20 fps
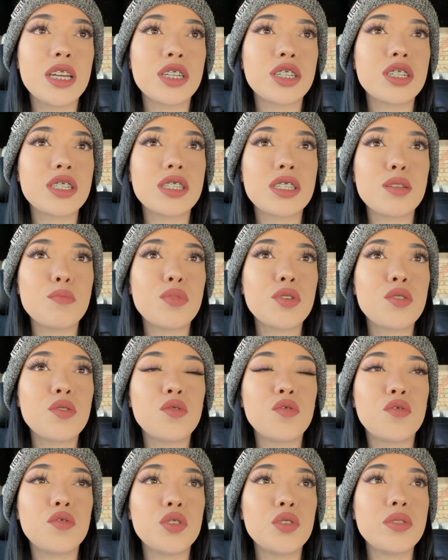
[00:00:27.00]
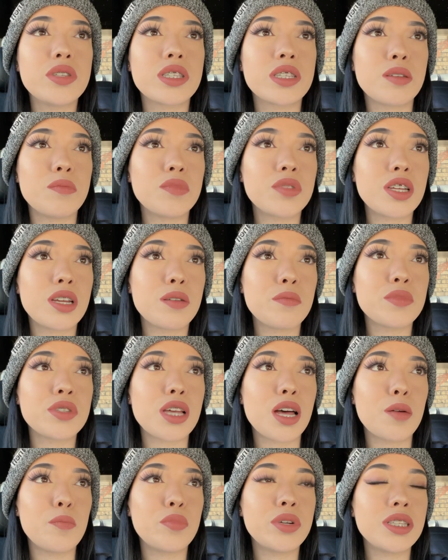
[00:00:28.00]
Just typical flu symptoms.
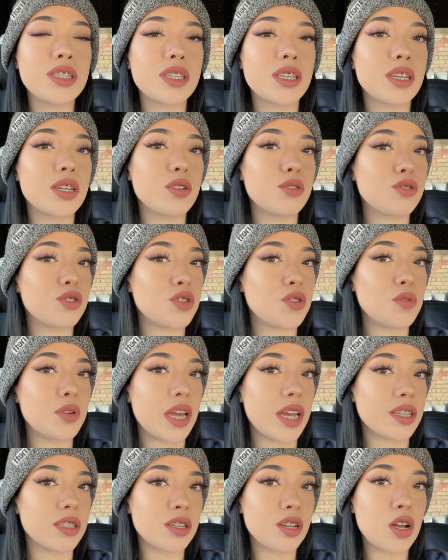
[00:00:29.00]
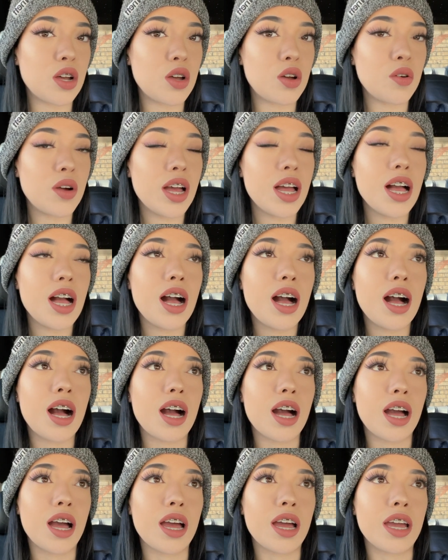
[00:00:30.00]
Up until 2 days ago,
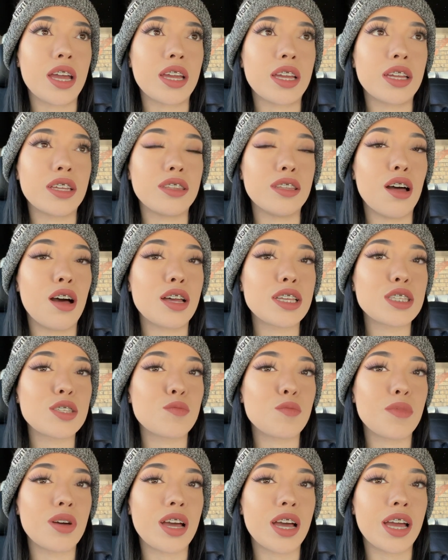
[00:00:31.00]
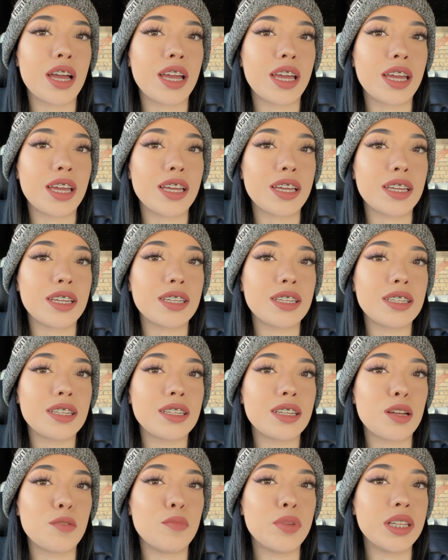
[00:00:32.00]
I lost my
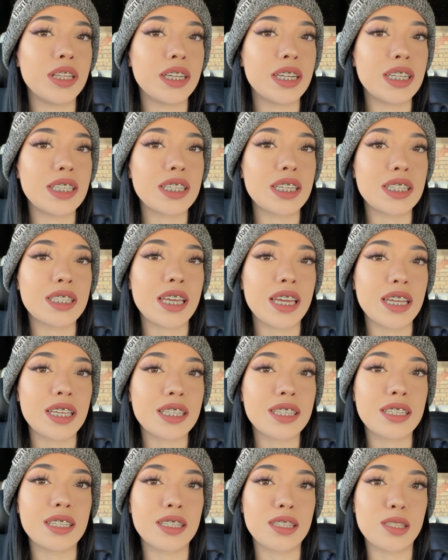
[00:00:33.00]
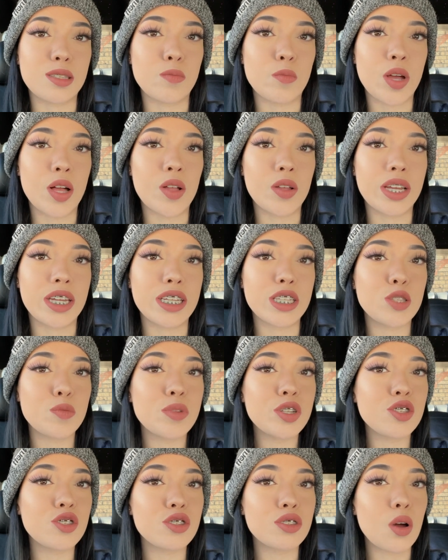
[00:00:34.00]
ability to taste and smell, and it's
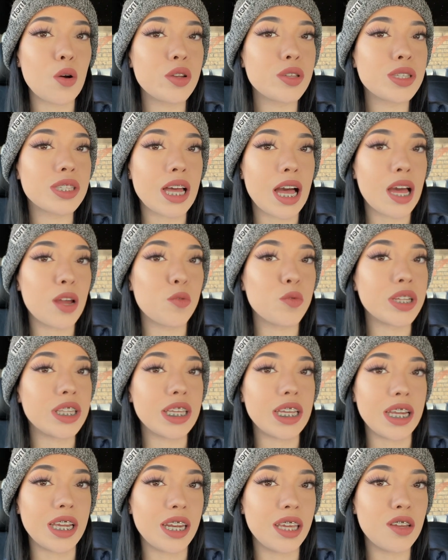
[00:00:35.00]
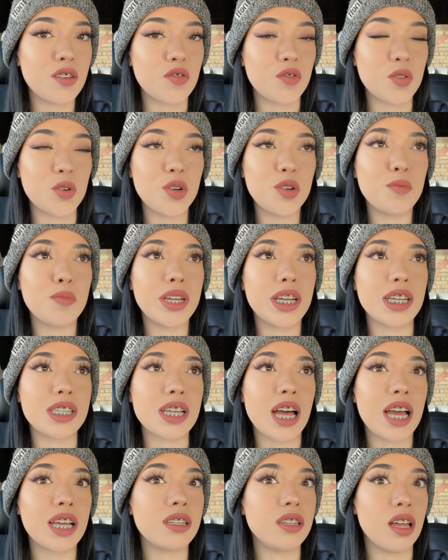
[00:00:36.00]
been so sad with eating food because
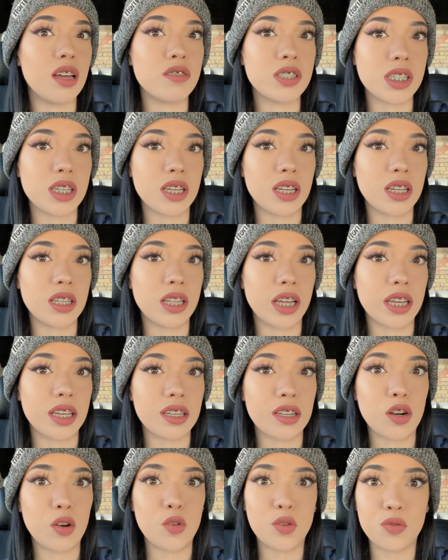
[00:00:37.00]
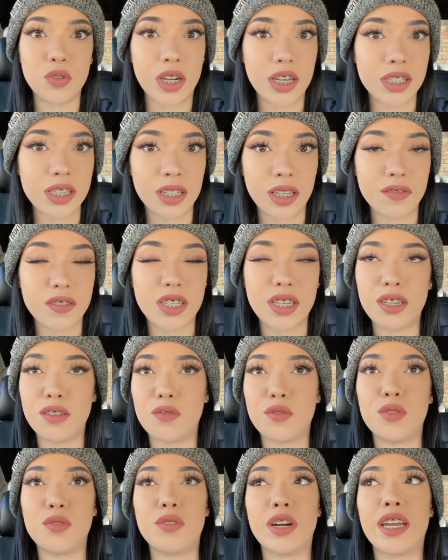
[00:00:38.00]
I love to eat. Like, you know, who doesn't love to eat
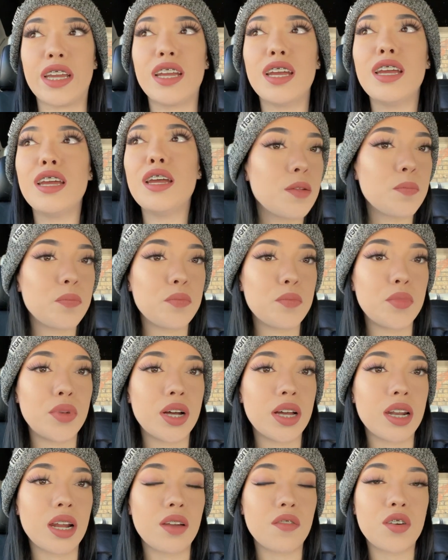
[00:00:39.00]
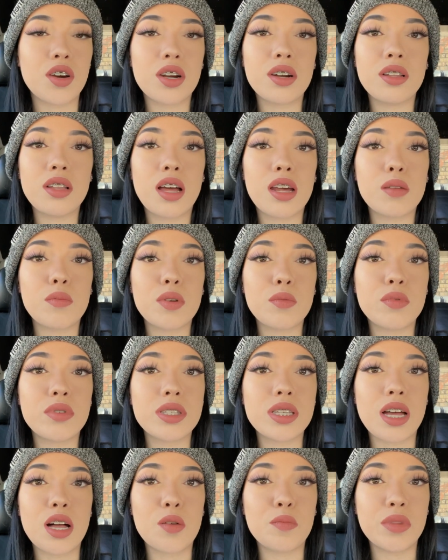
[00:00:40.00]
food, right? But I've heard a lot of people
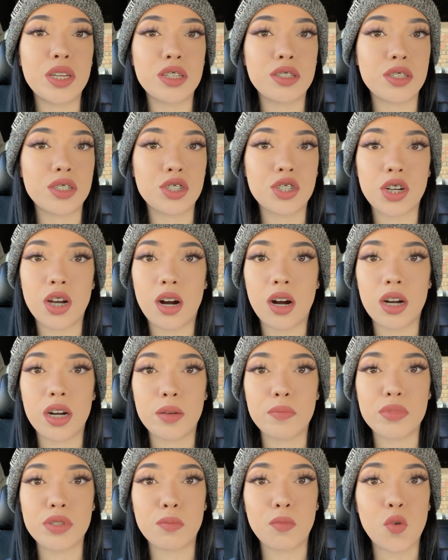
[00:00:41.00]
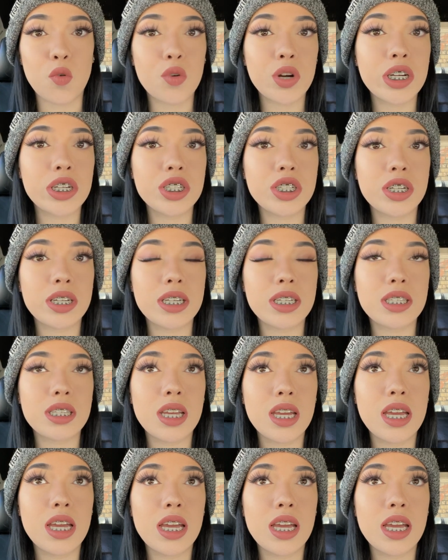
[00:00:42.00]
tell me to char up some oranges